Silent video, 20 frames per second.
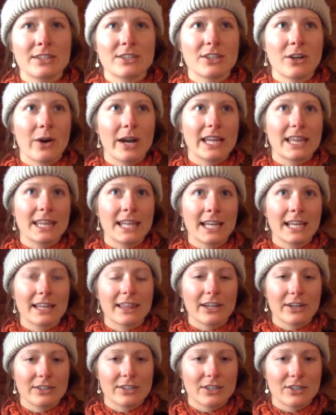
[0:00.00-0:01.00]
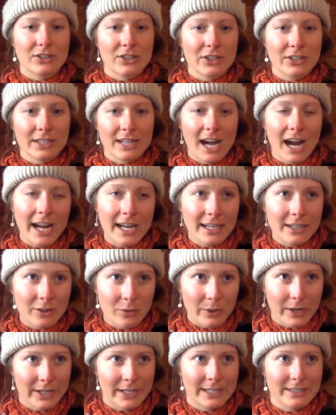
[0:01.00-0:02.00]
And so I think there's a certain
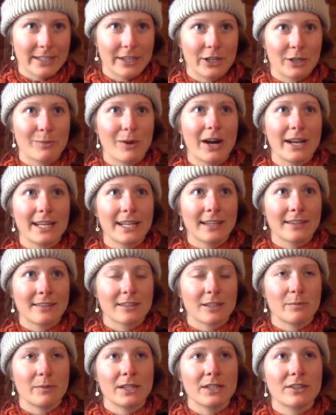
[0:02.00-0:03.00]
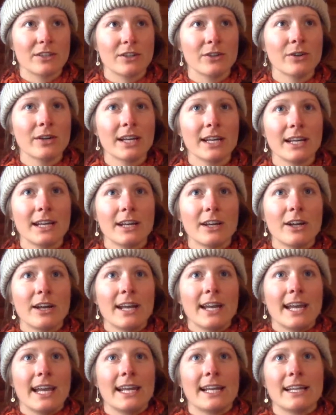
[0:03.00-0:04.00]
heightened awareness that your body can slip into.
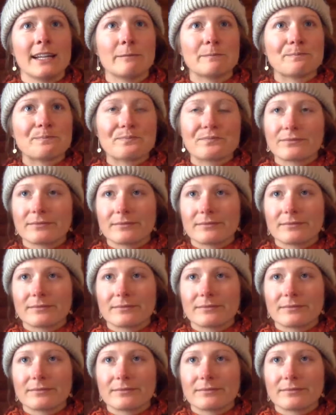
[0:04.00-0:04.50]
And it,